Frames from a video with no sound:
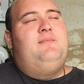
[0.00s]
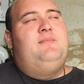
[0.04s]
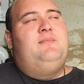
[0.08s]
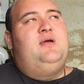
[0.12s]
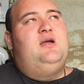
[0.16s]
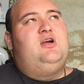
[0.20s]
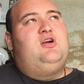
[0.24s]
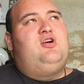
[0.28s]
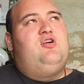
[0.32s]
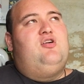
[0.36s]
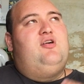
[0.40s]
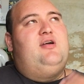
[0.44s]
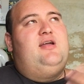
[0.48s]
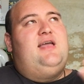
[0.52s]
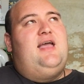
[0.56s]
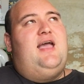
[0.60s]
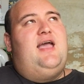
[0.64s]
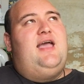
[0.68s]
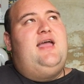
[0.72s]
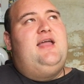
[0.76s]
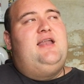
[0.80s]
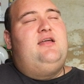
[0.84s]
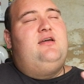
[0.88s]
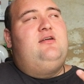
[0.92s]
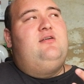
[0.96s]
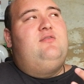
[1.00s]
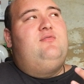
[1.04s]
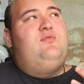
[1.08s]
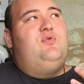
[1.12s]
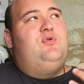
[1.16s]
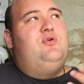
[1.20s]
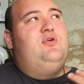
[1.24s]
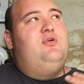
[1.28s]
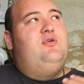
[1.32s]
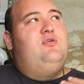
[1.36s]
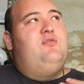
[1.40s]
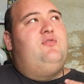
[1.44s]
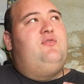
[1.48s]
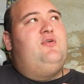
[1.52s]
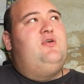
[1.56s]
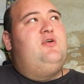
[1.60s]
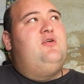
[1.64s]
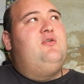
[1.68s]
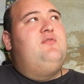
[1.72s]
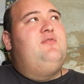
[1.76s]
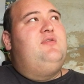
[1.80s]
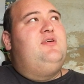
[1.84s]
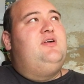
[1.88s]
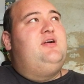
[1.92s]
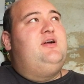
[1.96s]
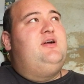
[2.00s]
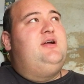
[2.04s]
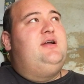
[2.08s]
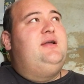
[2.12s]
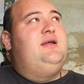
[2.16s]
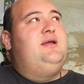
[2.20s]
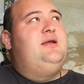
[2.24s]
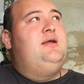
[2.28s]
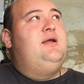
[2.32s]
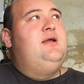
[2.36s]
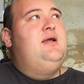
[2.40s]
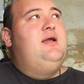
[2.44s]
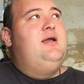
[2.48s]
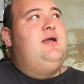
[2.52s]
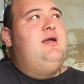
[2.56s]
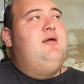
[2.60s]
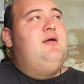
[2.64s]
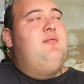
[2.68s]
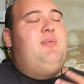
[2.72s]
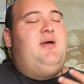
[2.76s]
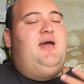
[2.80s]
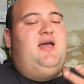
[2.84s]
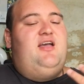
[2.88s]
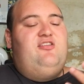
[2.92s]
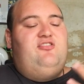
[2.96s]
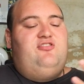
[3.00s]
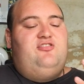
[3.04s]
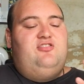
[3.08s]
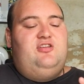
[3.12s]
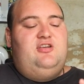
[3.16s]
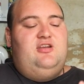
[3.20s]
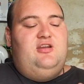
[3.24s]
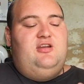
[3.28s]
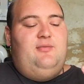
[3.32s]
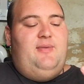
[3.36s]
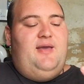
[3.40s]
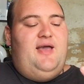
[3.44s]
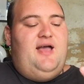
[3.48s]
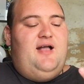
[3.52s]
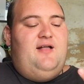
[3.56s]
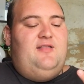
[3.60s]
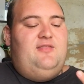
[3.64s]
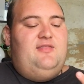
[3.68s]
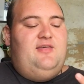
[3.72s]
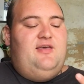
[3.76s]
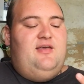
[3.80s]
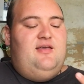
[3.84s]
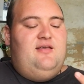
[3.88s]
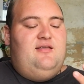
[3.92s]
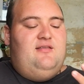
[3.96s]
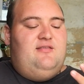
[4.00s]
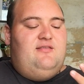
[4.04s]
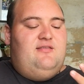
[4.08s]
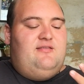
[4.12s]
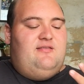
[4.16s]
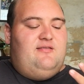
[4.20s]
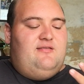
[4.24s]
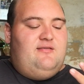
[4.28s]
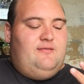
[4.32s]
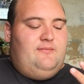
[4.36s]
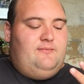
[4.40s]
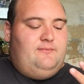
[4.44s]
creative, or you feel very passionate about this,